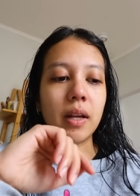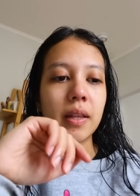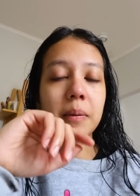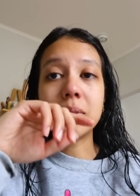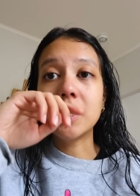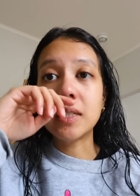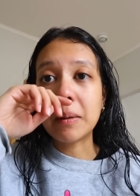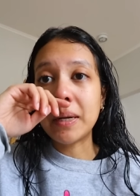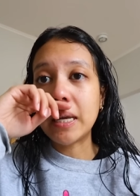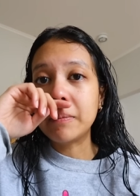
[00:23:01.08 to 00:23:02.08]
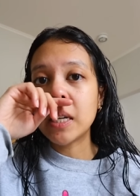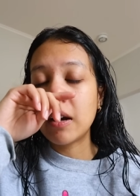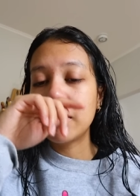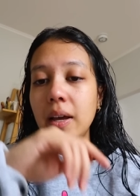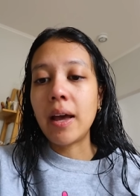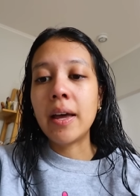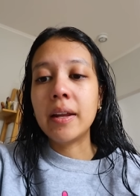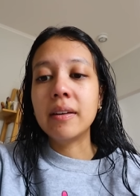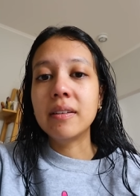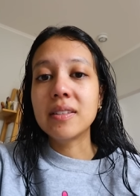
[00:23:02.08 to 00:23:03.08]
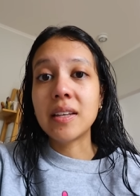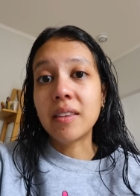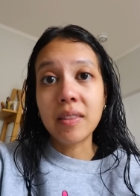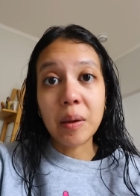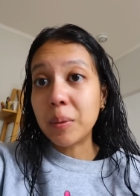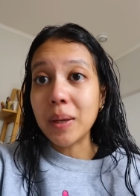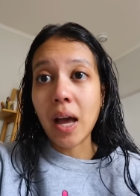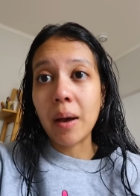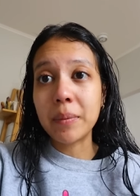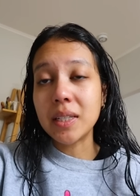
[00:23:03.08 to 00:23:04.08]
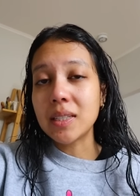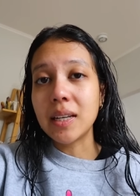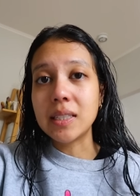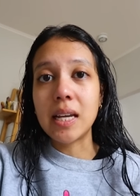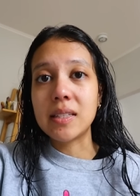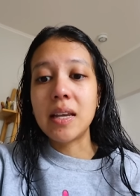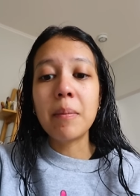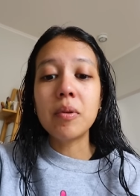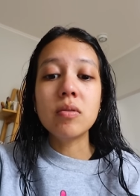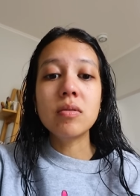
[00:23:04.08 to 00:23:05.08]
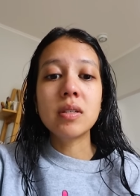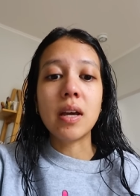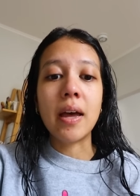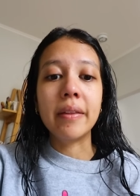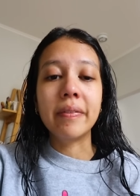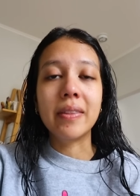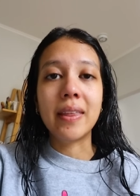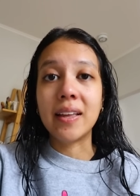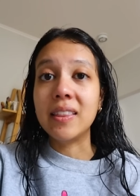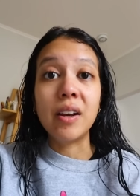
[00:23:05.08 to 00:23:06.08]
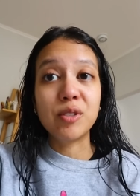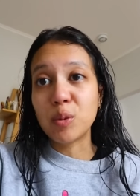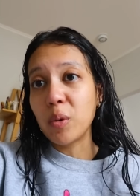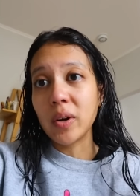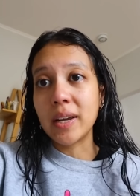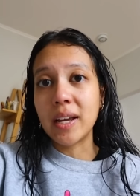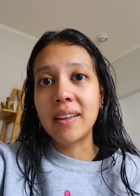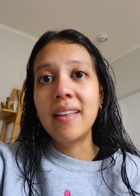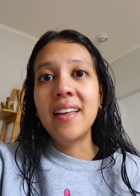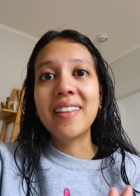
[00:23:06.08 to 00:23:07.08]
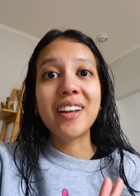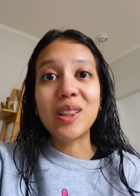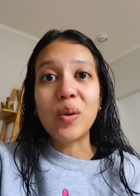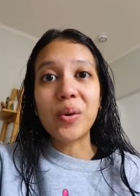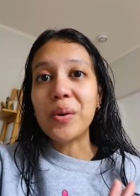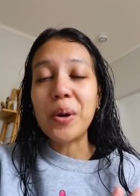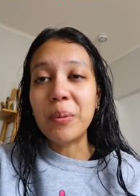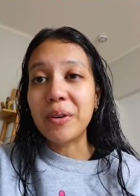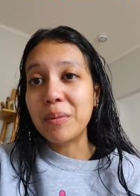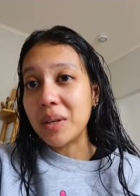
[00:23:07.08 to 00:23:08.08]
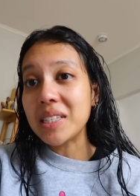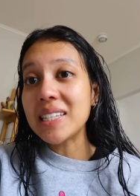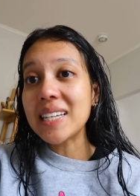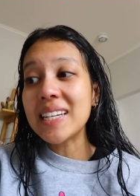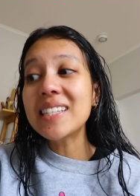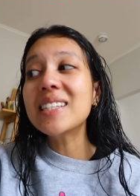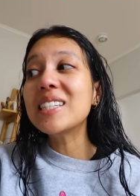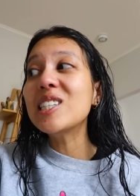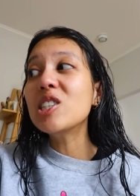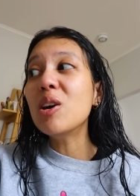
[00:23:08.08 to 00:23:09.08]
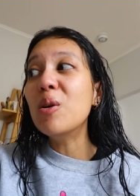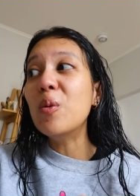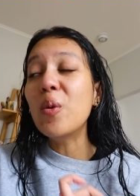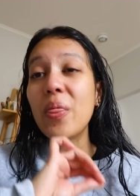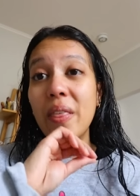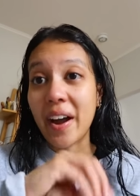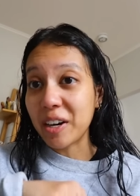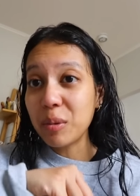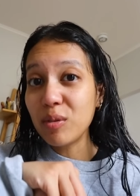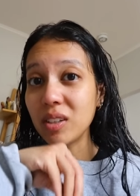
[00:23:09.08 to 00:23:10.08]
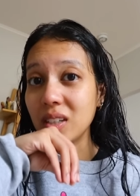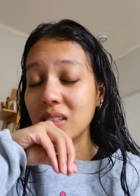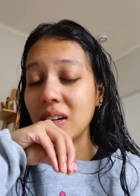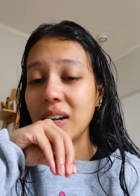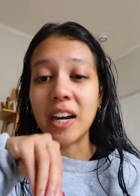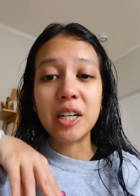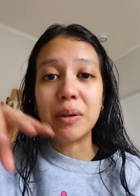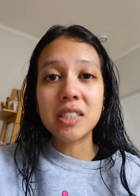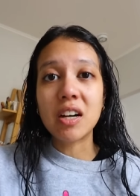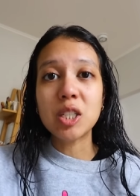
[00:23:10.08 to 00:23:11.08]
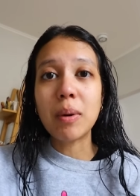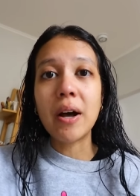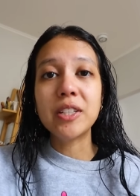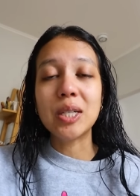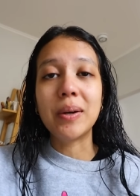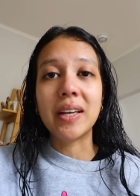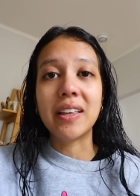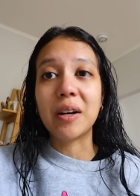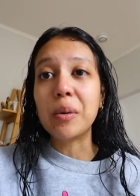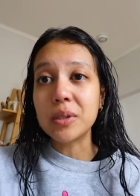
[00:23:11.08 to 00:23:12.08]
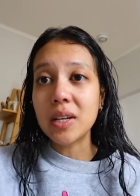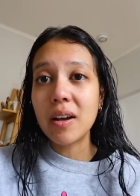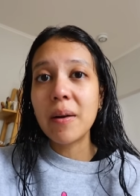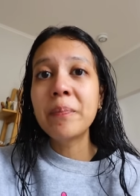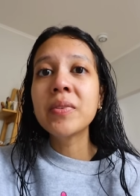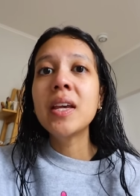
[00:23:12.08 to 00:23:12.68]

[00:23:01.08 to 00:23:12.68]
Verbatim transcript: a lot of them did take my name down and say that they would be happy to like take samples and they love supporting like local Hoboken businesses. So that could be really exciting. I know I talked about doing like wholesale